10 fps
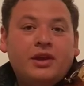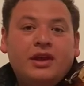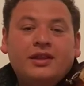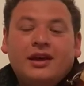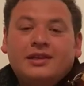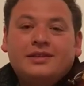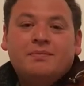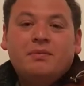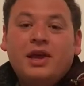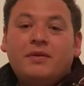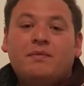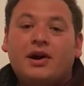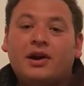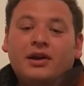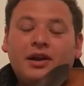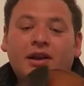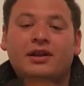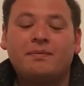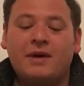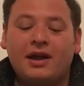and that's a big part. The
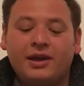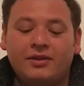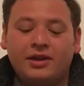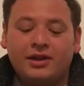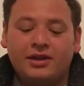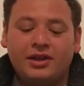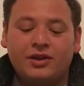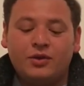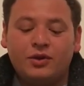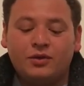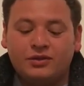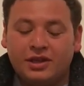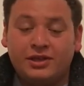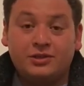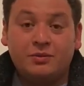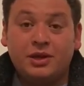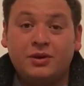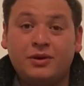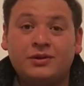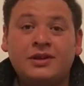violin that you use, the instrument you
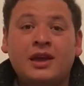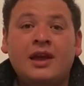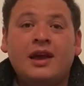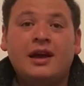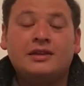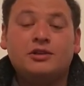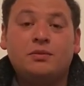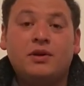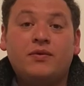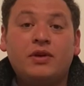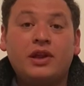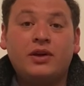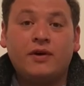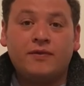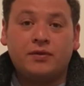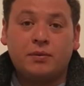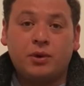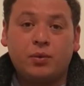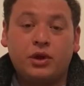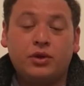use, has to be really
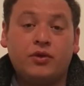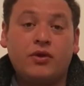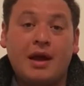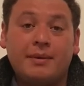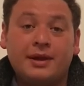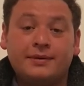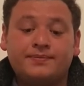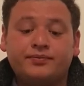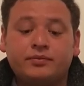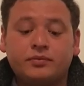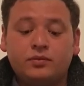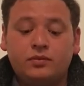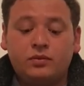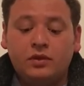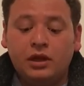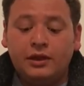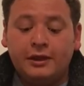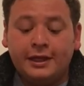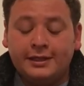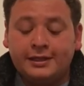comfortable when you grab it.
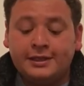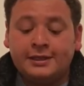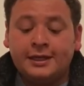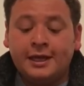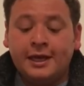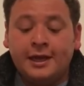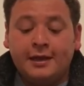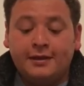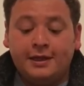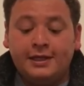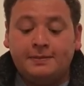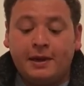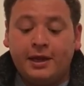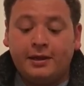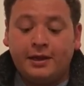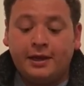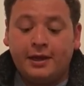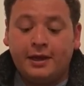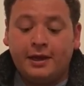This violin,